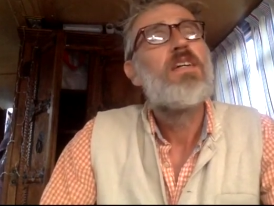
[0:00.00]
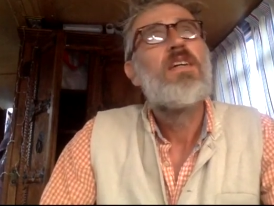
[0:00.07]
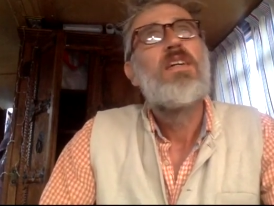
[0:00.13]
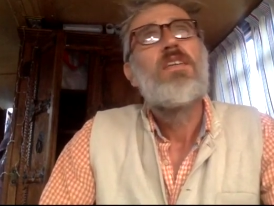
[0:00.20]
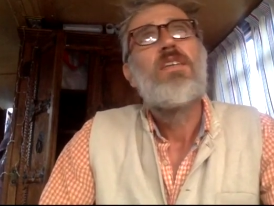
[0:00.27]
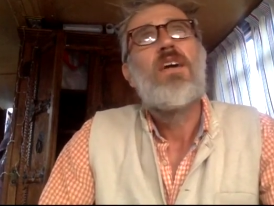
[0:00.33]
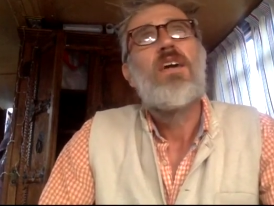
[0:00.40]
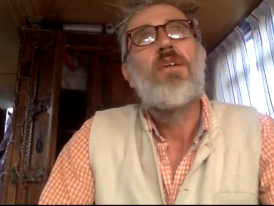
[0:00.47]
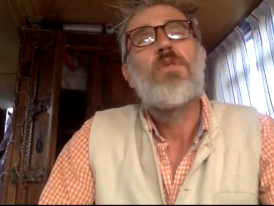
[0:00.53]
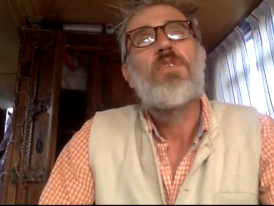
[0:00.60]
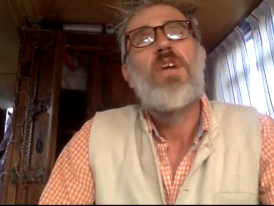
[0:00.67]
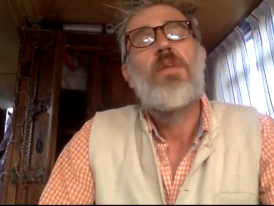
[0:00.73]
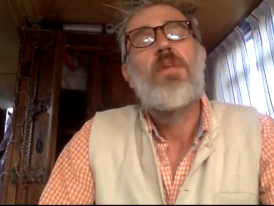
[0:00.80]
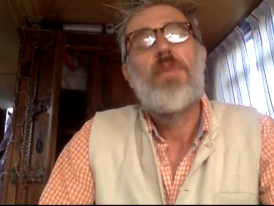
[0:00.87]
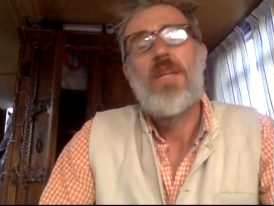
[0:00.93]
knowing what's
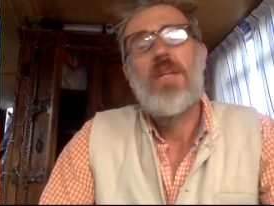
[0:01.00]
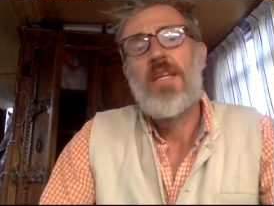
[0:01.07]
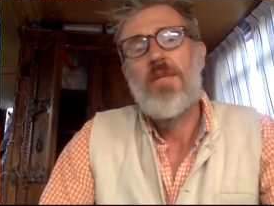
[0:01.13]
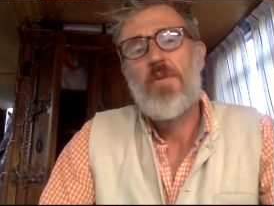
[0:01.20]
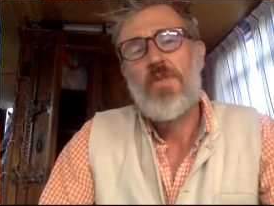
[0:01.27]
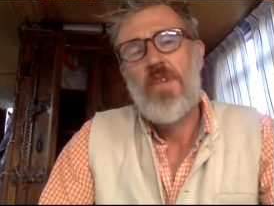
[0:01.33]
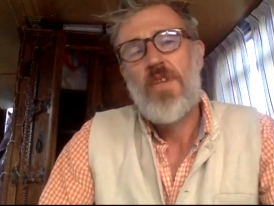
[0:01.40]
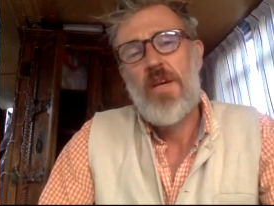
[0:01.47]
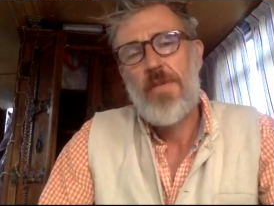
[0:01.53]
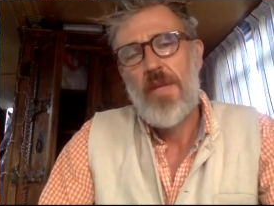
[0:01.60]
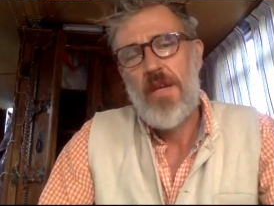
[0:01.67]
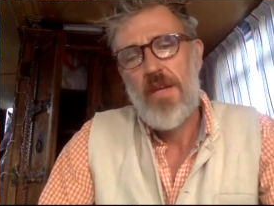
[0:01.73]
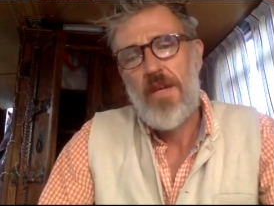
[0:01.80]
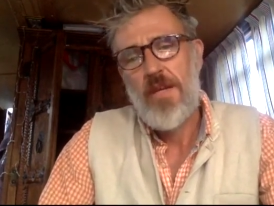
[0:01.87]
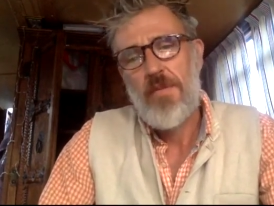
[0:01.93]
coming in and what's coming
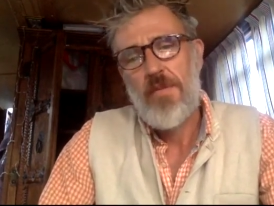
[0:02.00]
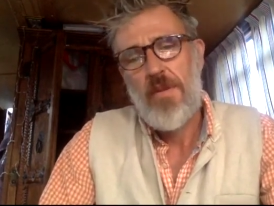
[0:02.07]
up.